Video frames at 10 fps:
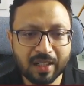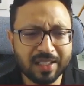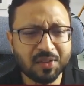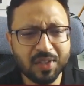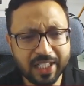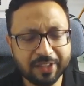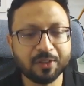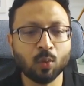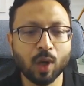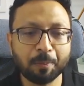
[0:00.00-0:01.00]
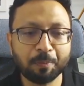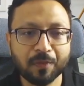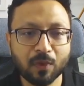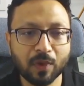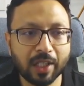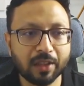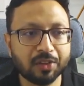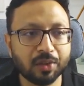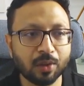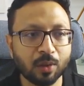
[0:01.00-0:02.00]
Let's try a different one, right?
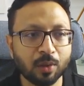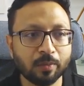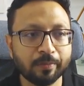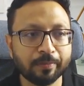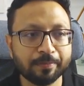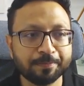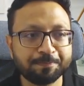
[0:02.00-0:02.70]
So